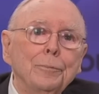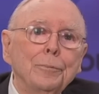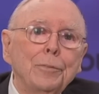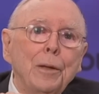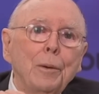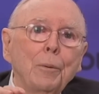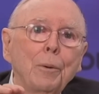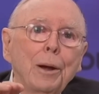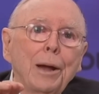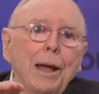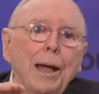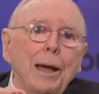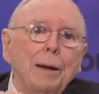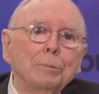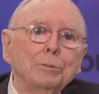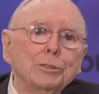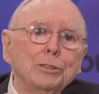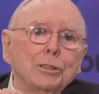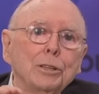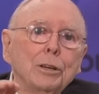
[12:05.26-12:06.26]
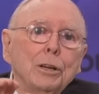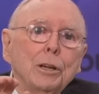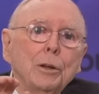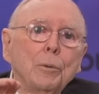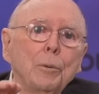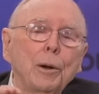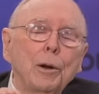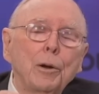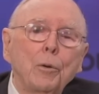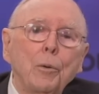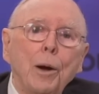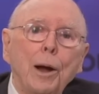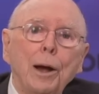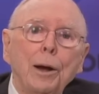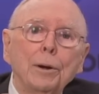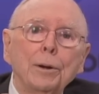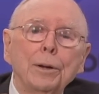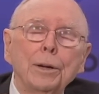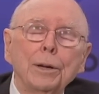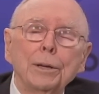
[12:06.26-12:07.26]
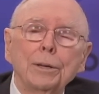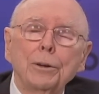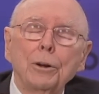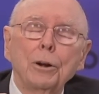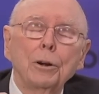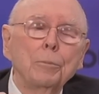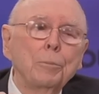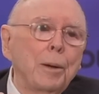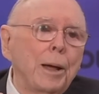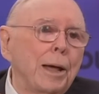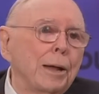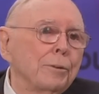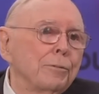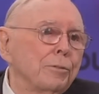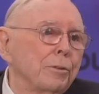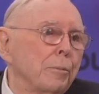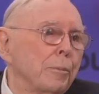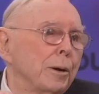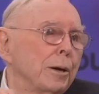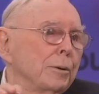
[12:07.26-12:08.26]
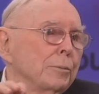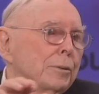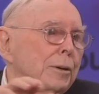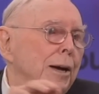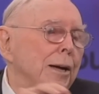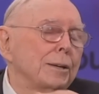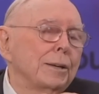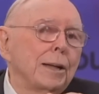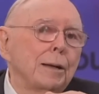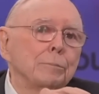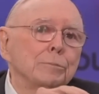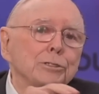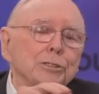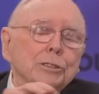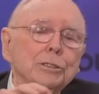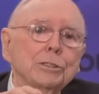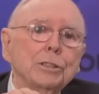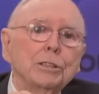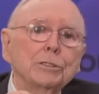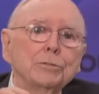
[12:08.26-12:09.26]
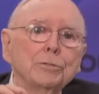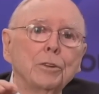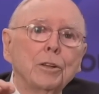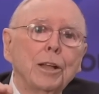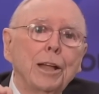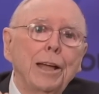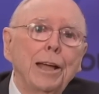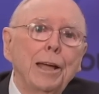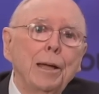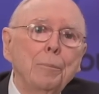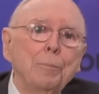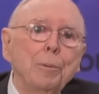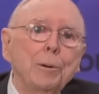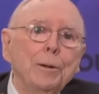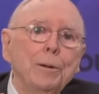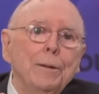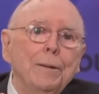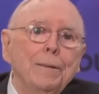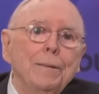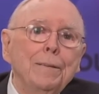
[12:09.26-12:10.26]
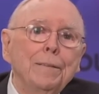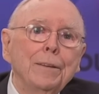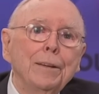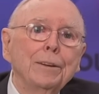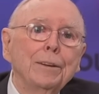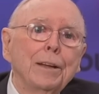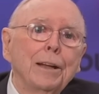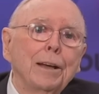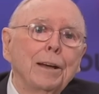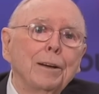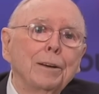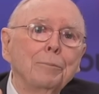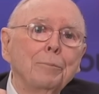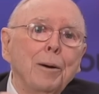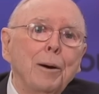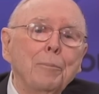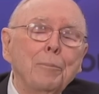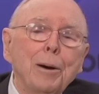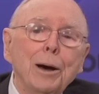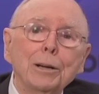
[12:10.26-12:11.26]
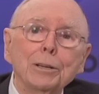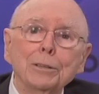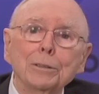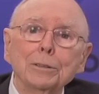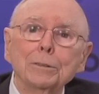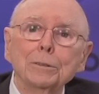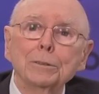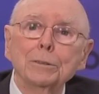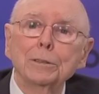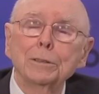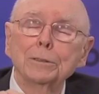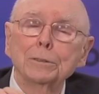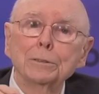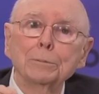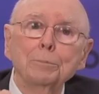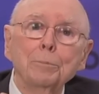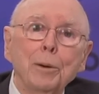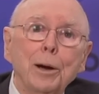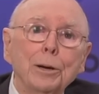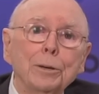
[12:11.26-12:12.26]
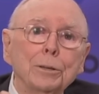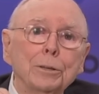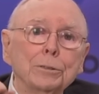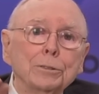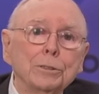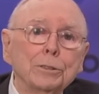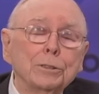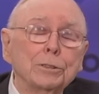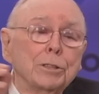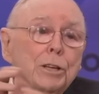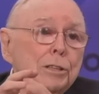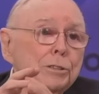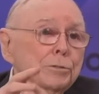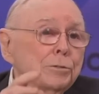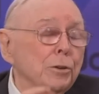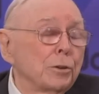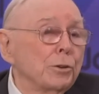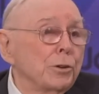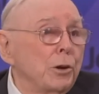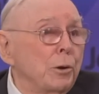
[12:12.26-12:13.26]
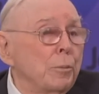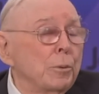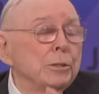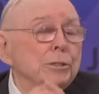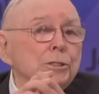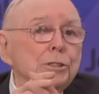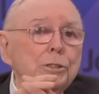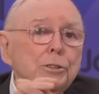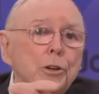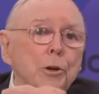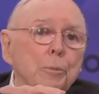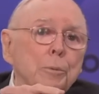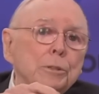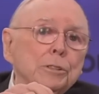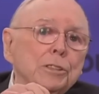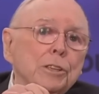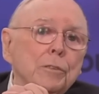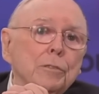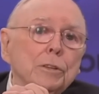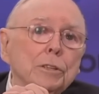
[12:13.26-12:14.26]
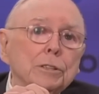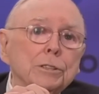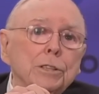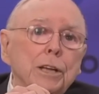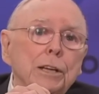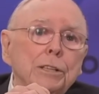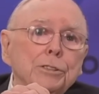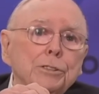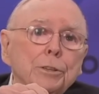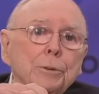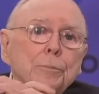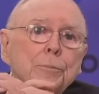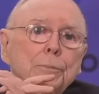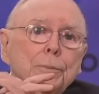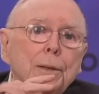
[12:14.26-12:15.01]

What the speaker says: They were absolutely required to turn man from a goddamn successful ape into modern successful humans in human civilization.